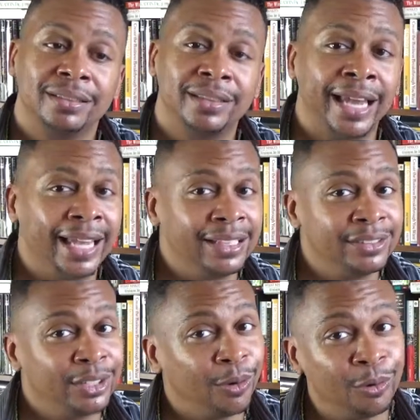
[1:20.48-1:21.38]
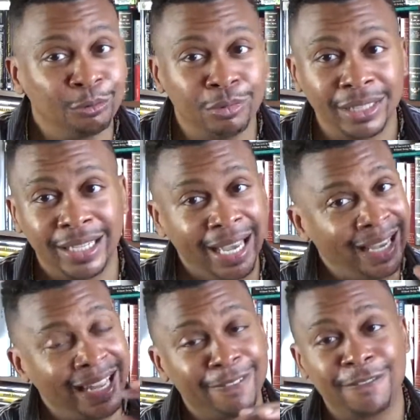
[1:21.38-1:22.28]
they don't really
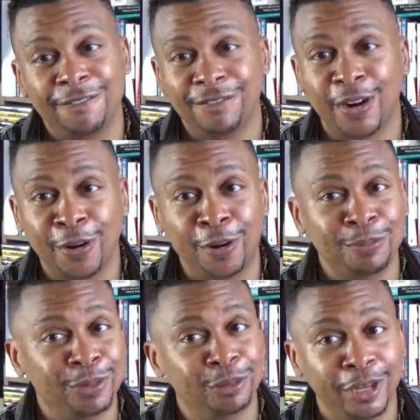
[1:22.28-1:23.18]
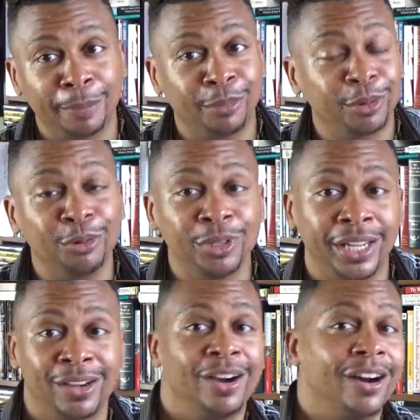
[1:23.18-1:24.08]
have that firm grip on who
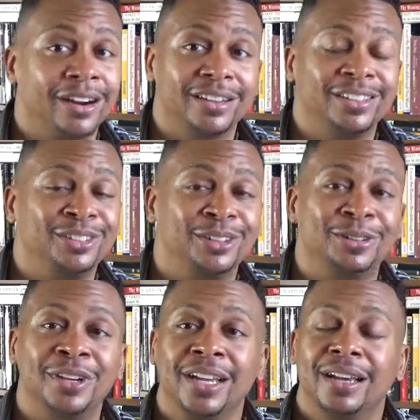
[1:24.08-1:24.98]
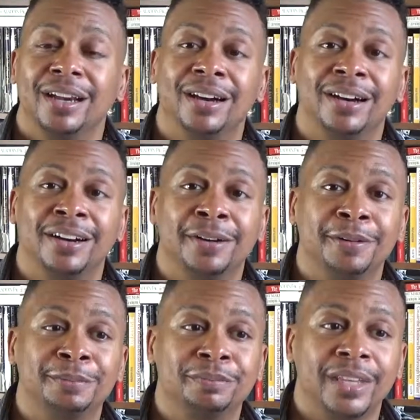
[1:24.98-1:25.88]
they are, you know.
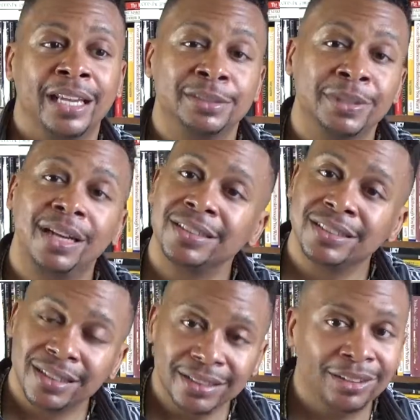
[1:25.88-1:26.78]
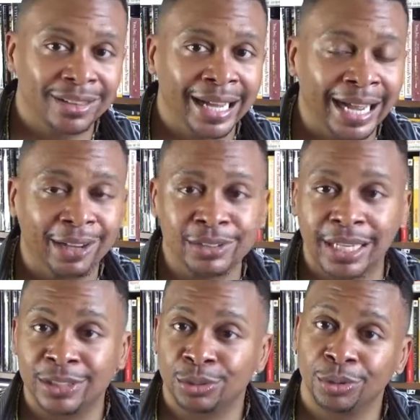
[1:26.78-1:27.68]
Um, and it's because of, you know, a lot of
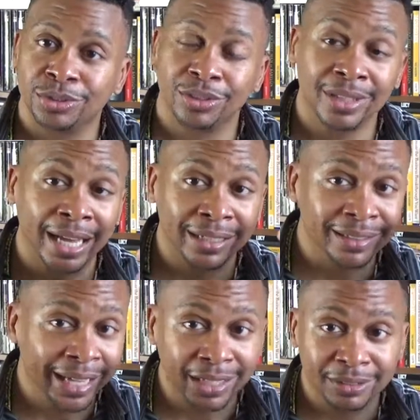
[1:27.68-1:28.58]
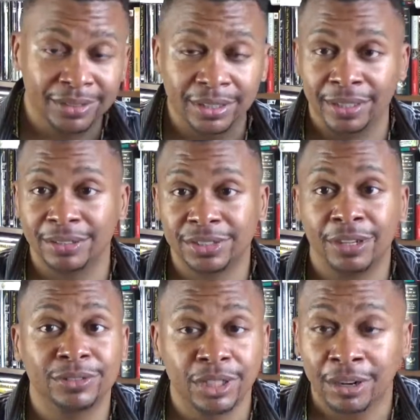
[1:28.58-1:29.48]
outside sources, so a lot of negative uh,
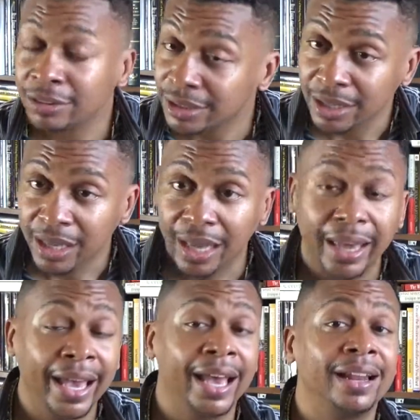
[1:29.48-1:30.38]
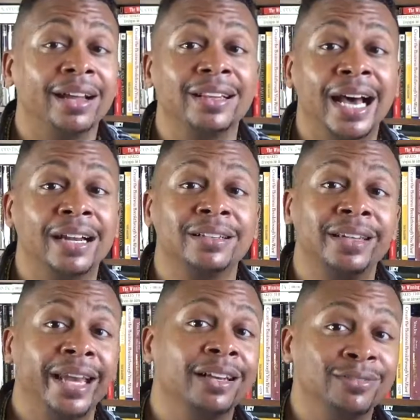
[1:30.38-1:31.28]
self-talk and a lot of
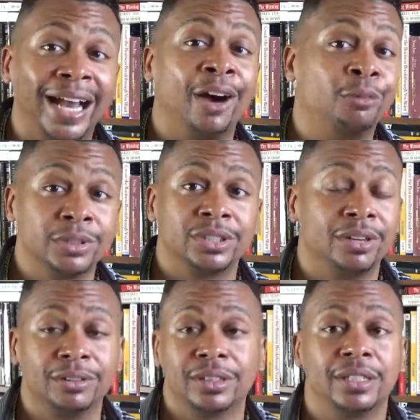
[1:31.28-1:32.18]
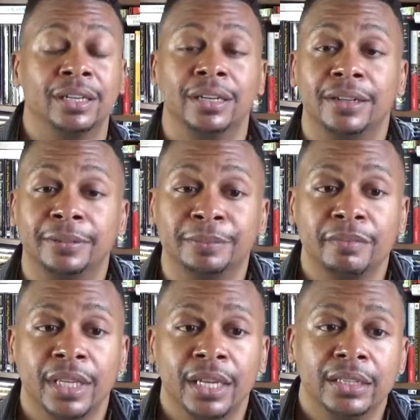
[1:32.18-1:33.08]
negative outward talk. Um,
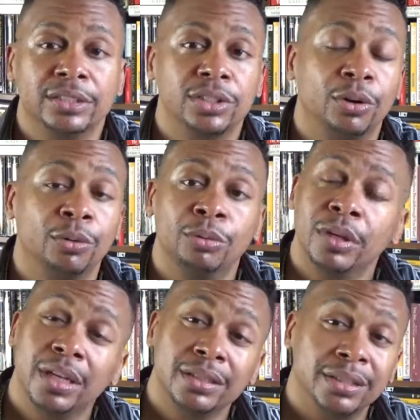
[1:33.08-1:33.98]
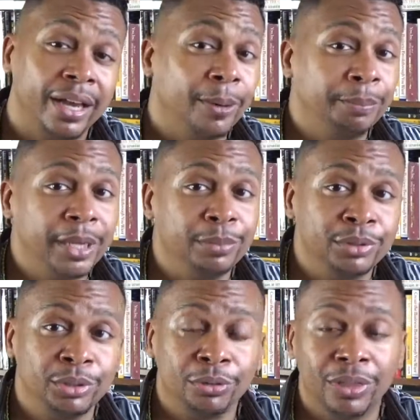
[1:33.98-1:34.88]
so to help people
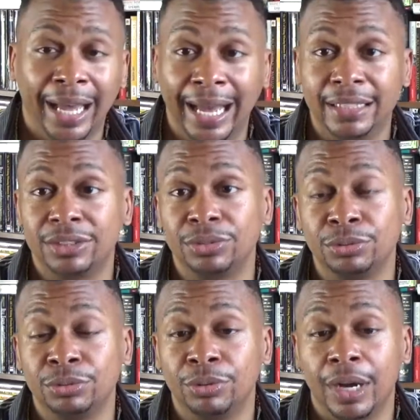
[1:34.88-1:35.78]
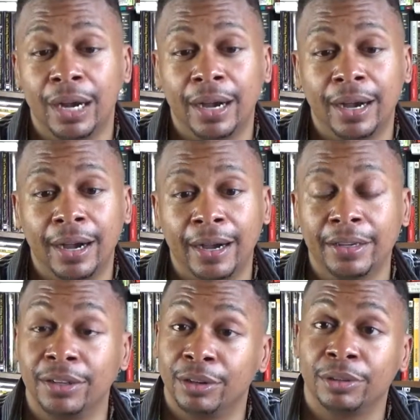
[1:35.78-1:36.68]
do that, to, uh,
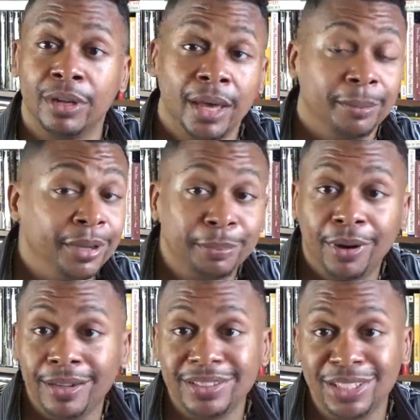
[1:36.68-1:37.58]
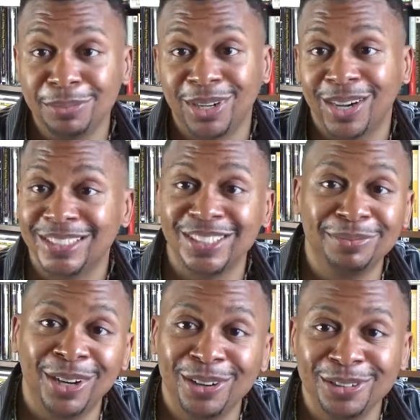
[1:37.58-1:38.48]
you know, be a part of seminars, give
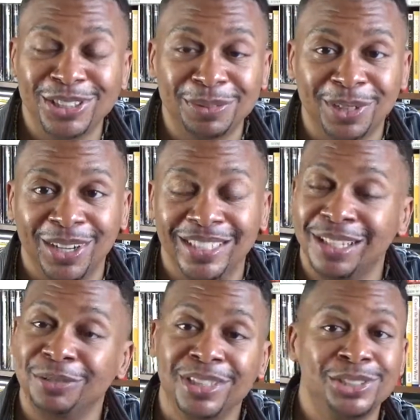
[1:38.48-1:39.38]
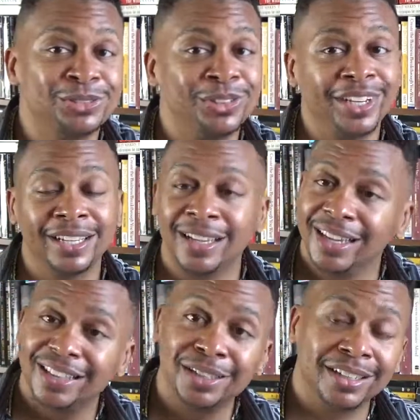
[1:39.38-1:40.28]
my own seminars. I want to join
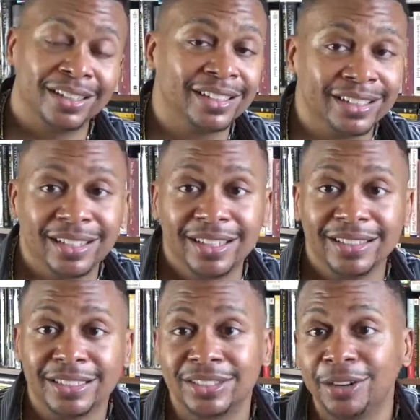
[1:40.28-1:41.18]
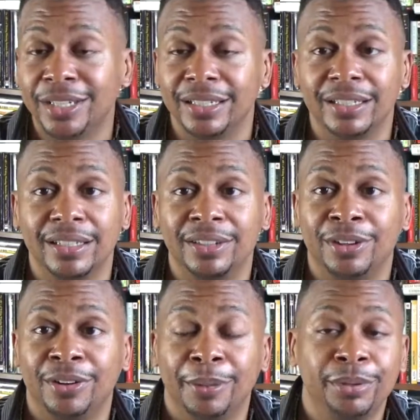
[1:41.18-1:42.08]
the the circuit, you
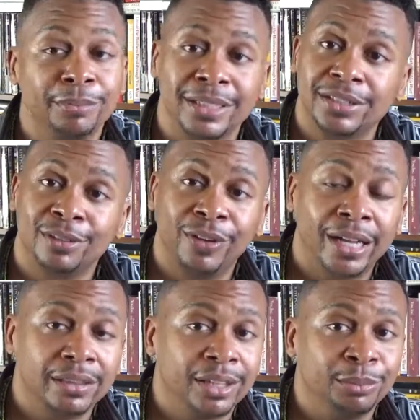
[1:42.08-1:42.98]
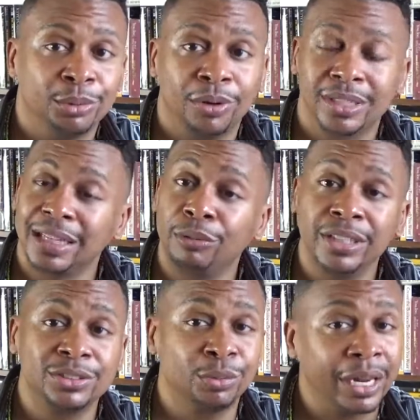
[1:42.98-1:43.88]
know, and put myself out there more because I
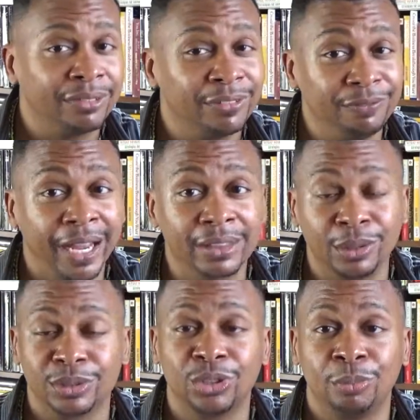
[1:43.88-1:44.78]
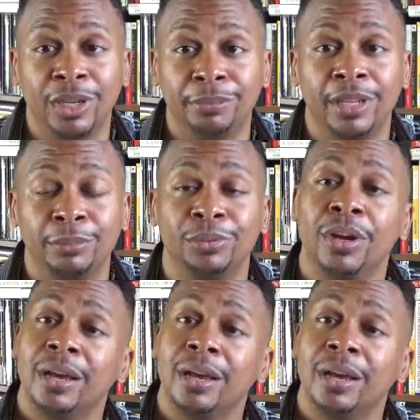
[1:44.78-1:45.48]
really just want to have effect on so many people